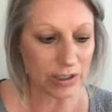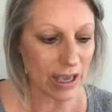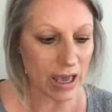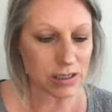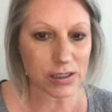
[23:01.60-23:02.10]

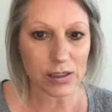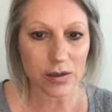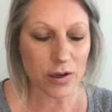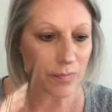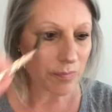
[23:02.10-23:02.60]
end.
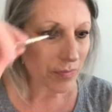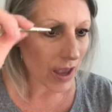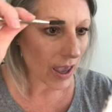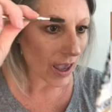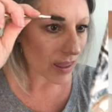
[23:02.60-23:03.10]

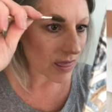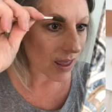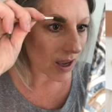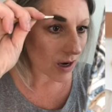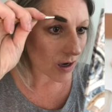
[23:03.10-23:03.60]
And
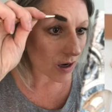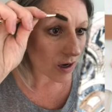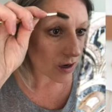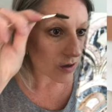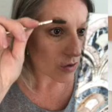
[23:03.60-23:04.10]
then
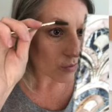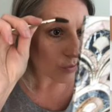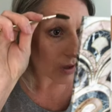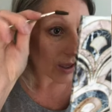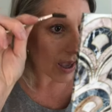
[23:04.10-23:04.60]

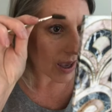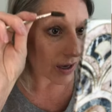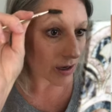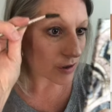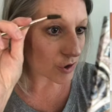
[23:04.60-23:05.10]
you
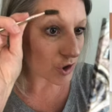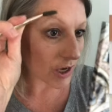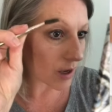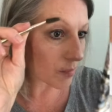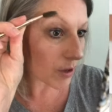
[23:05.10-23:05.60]
can
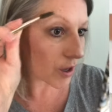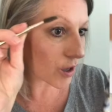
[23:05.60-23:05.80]
shape